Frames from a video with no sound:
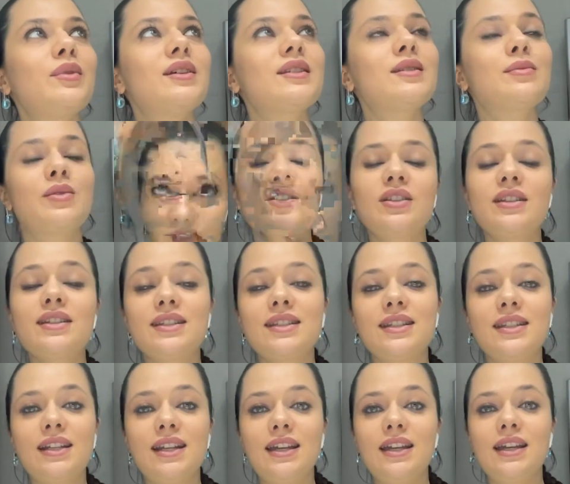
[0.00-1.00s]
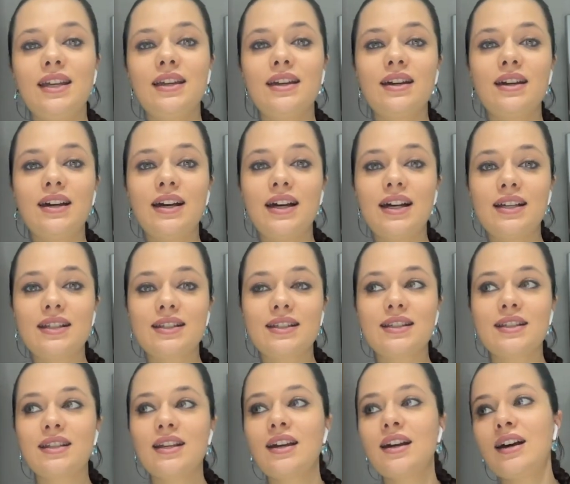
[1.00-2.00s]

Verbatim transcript: especially a city as